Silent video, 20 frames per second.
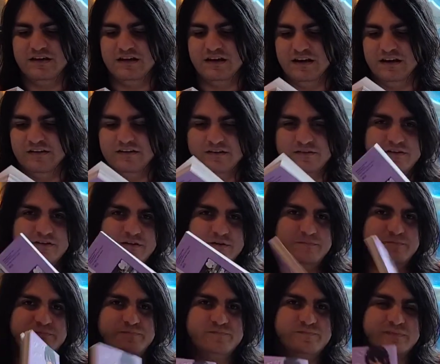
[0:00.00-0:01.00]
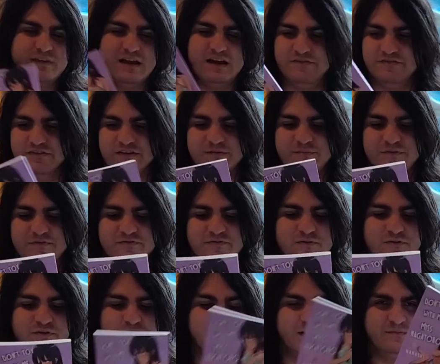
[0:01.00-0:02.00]
And I've said it
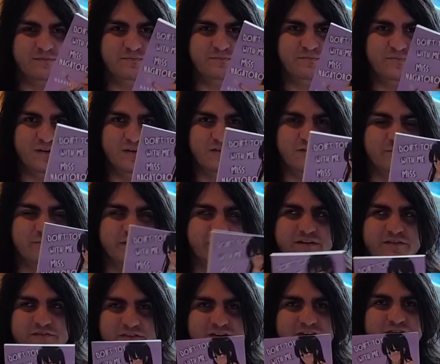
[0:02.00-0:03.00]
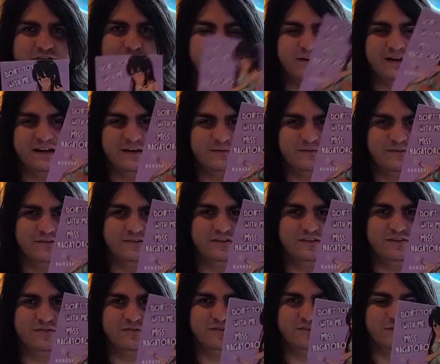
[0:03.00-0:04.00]
before in my other pickup videos, but I absolutely
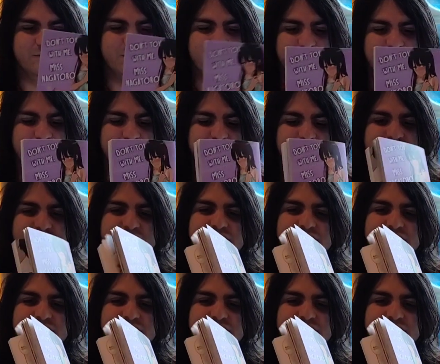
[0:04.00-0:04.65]
adore this manga.